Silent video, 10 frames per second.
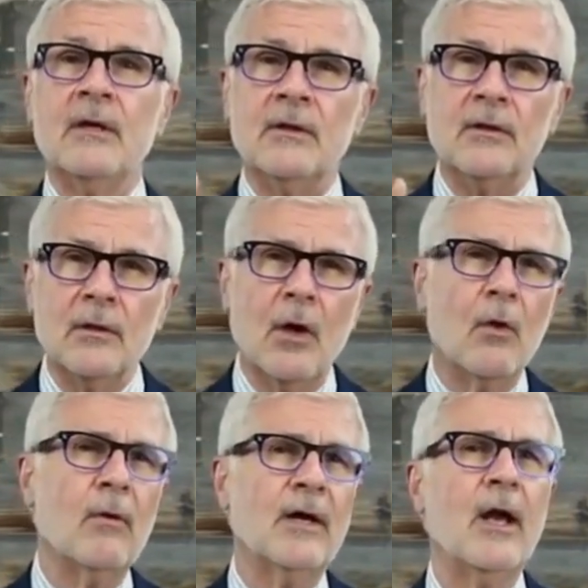You know
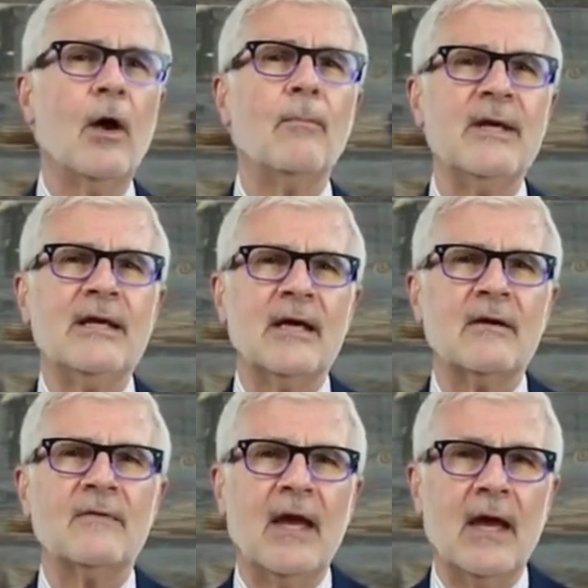what helped me
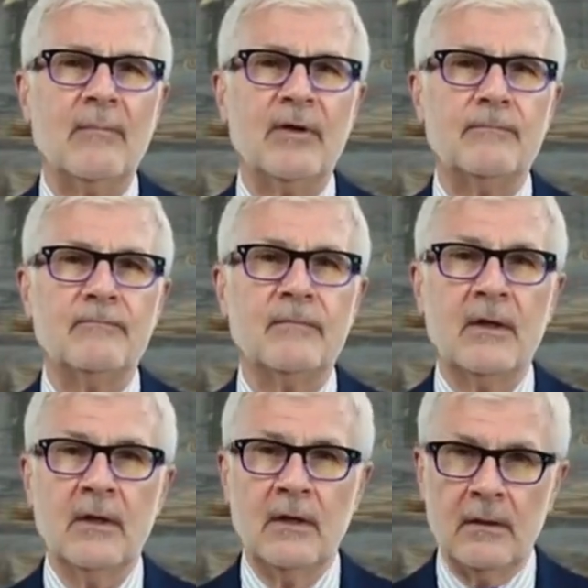kick the habit?
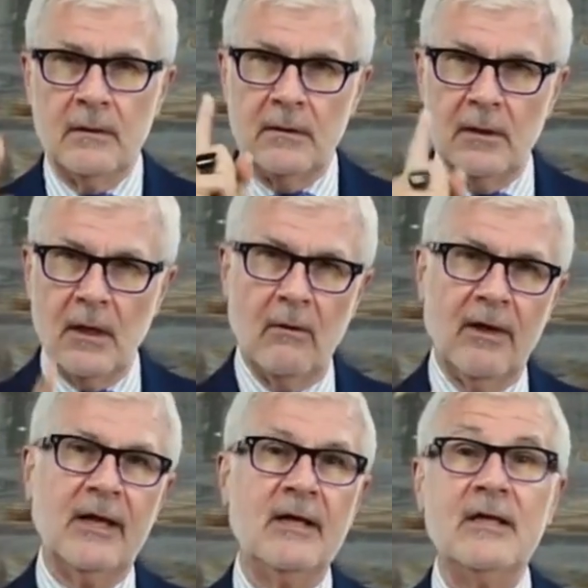
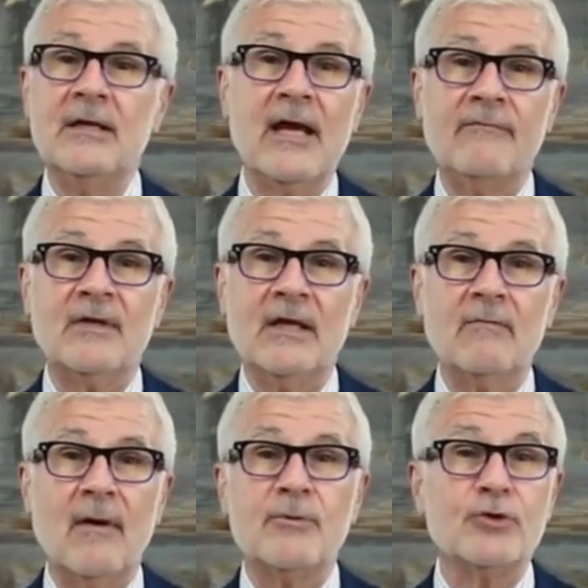Knowing I didn't have to
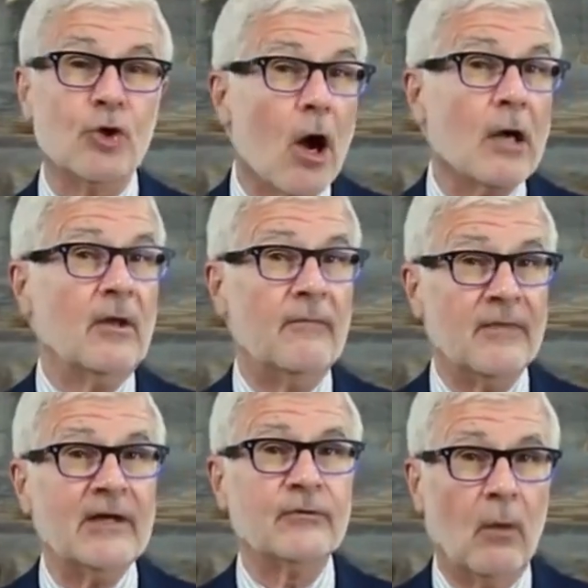give up chocolate,
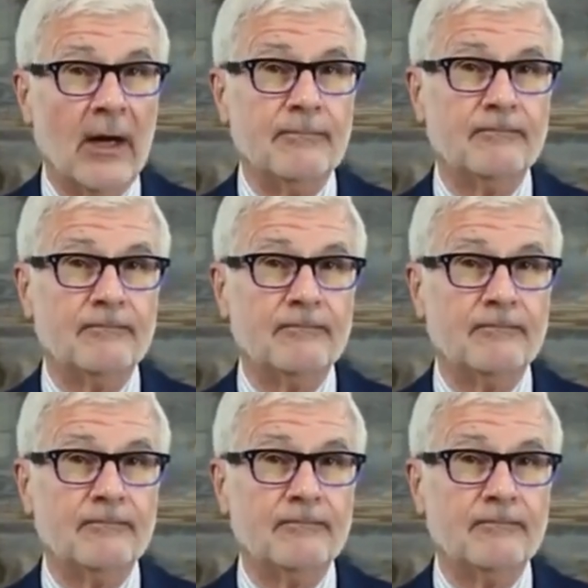that's what.